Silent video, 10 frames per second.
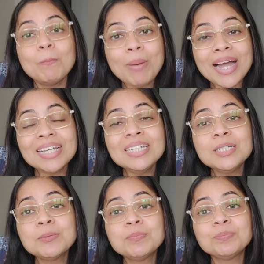By
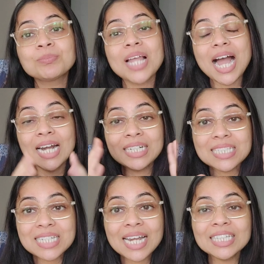
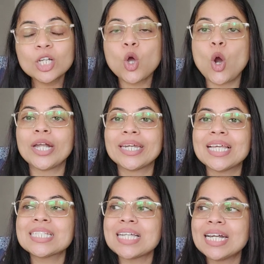understanding the
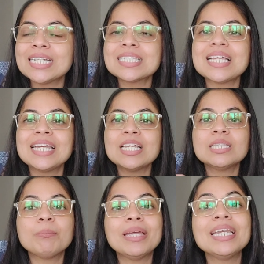context, understanding
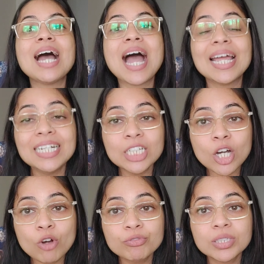the main idea
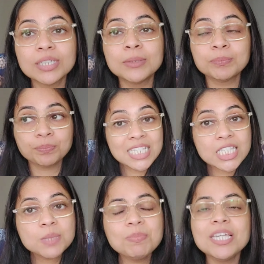of the
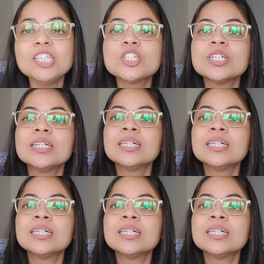speech,